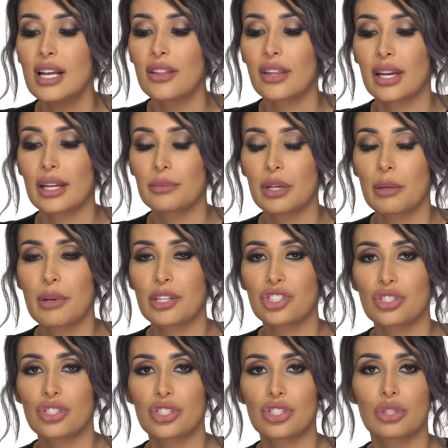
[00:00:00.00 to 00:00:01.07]
that I'm gonna
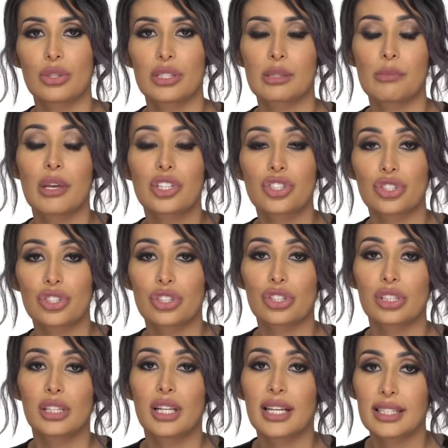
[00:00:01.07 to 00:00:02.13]
mention to you is make sure your
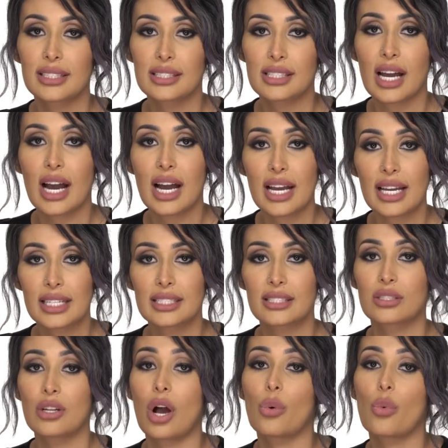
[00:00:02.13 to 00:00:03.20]
client's eye
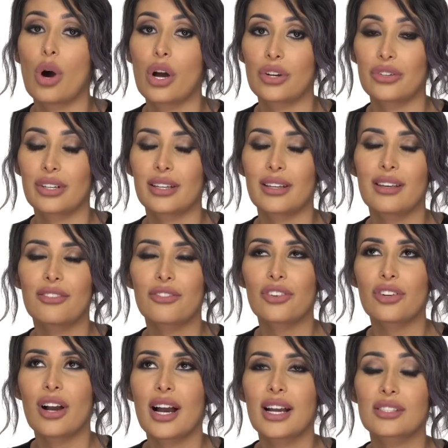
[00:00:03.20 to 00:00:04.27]
is not watering. If
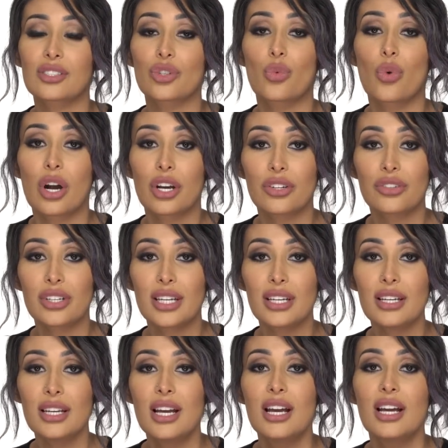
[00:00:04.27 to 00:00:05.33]
her eyes are
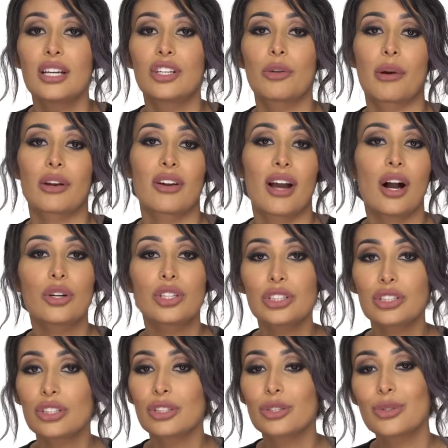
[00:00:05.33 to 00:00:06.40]
watery, no matter how good
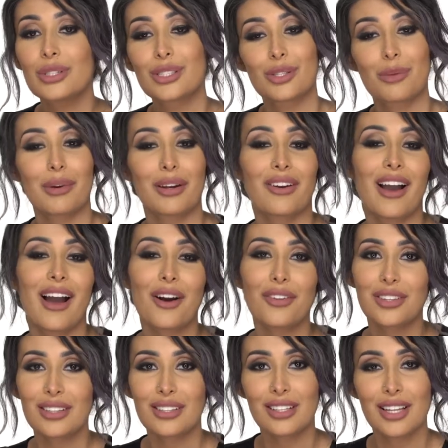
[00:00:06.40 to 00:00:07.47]
the glue is, no matter how
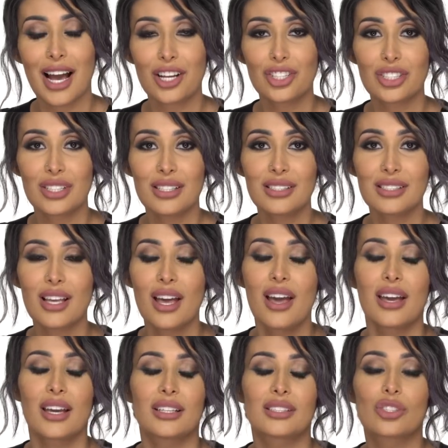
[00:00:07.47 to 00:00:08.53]
thin the lash is,
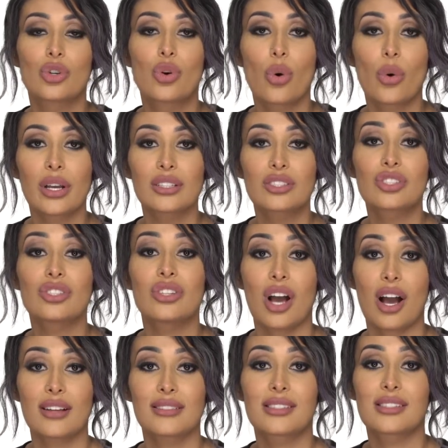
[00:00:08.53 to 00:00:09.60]
it's going to
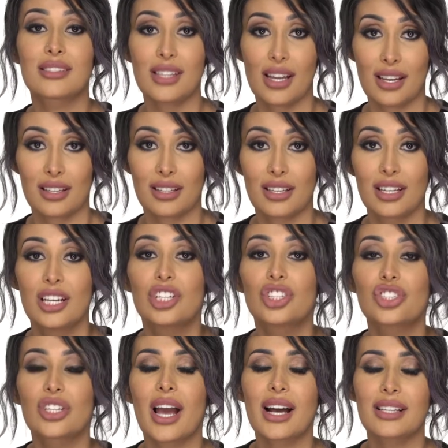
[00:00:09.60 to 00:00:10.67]
not stick.
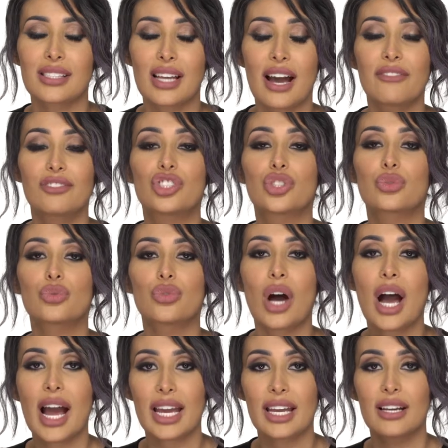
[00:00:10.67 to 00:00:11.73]
She has to have
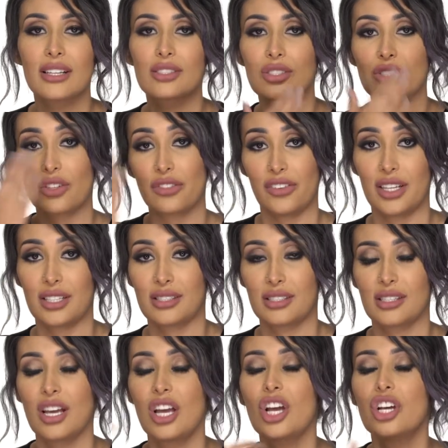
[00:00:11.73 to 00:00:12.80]
dry
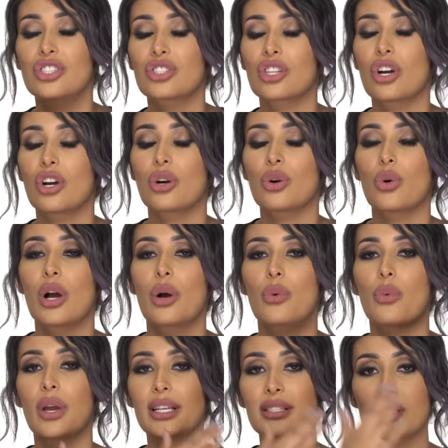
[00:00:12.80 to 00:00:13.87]
surface. So
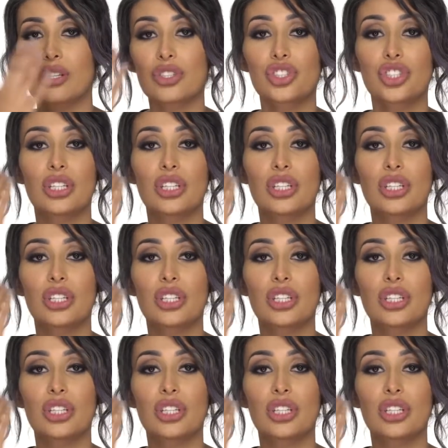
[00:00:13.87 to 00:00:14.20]
wait till